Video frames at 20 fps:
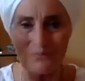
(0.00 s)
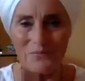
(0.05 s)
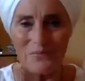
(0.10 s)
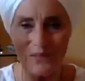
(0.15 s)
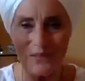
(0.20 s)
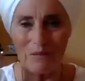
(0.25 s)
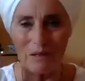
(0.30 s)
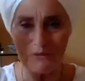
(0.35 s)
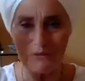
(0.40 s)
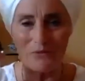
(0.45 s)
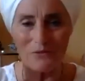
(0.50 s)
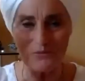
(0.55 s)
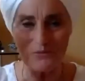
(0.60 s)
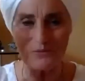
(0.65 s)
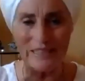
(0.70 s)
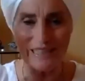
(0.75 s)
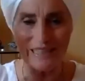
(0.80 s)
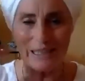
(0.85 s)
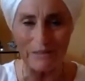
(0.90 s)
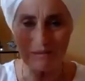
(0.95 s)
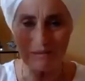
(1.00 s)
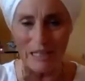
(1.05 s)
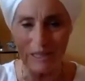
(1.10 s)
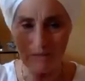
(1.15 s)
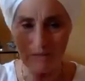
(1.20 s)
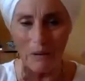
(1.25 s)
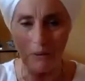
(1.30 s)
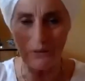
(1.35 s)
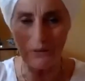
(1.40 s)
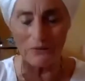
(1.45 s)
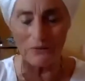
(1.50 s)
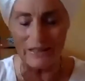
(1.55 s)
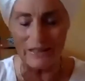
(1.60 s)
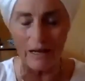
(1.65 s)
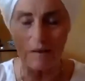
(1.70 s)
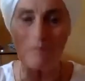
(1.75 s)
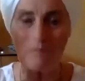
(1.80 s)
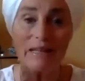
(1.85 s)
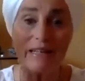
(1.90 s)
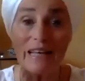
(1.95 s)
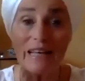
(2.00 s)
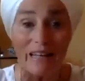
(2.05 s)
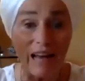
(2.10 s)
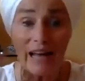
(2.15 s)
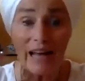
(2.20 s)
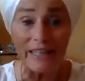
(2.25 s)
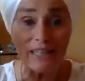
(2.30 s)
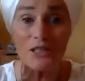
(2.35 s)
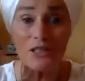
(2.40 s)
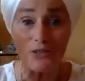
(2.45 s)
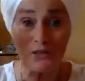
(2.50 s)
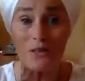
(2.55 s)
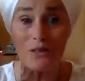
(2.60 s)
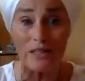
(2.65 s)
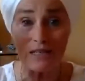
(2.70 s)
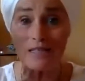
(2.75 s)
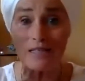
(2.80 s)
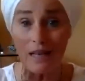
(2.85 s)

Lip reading: one really, really powerfully. I mean, I can do this.